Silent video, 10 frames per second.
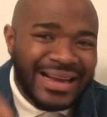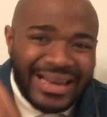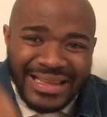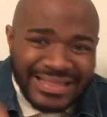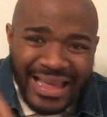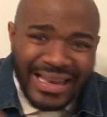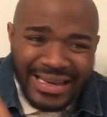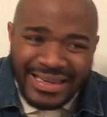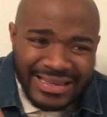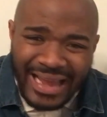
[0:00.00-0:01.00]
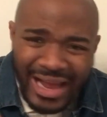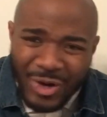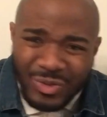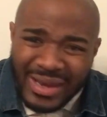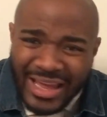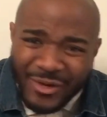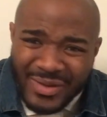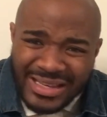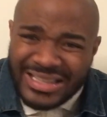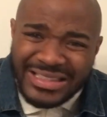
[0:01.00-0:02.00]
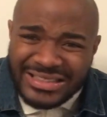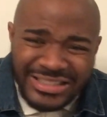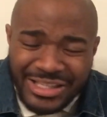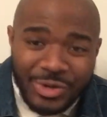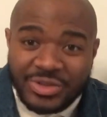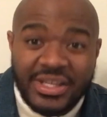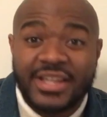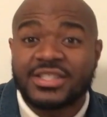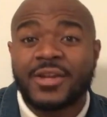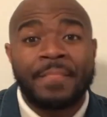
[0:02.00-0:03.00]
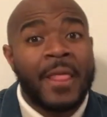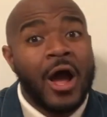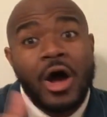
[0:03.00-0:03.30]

click that link down there in the details section.